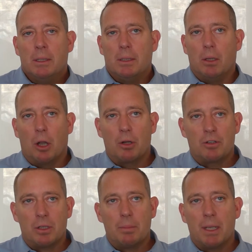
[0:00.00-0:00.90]

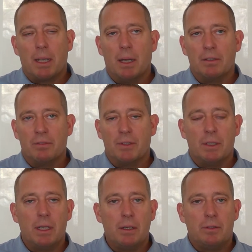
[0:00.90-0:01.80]
largely because of a
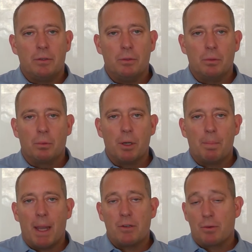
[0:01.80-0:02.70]
need to
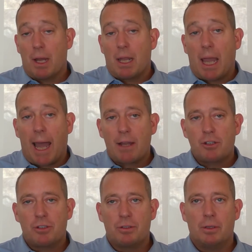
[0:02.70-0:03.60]
repatriate
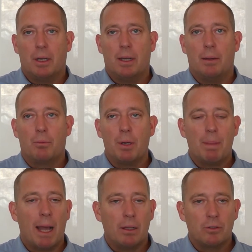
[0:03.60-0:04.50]
cash,
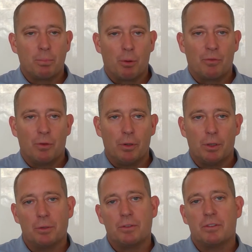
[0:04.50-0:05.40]
rebalance
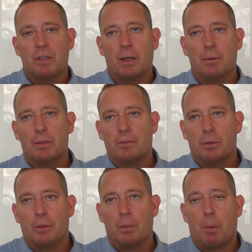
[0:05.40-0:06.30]
portfolios, etc.
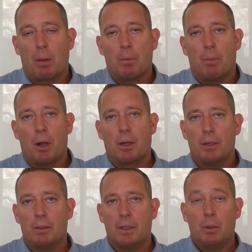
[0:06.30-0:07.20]
So the apartment
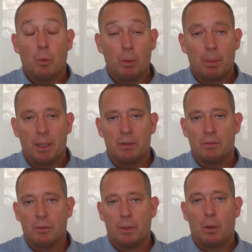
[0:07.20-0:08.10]
market in Winnipeg
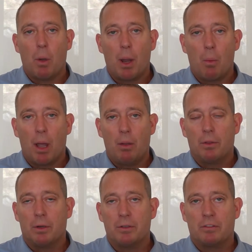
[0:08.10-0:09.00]
is doing quite well.
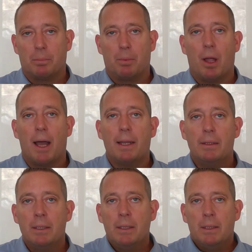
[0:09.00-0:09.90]
There is supply.
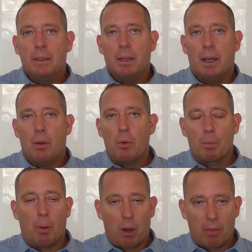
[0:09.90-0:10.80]

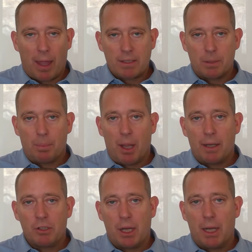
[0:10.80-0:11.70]
We're part of that
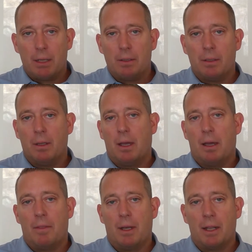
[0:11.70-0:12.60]
supply chain
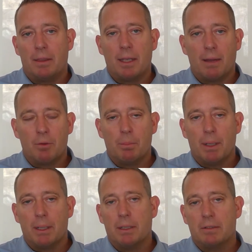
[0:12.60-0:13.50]
that I think
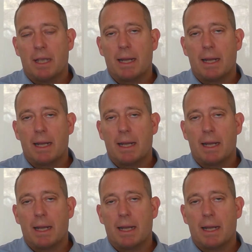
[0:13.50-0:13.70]
everybody is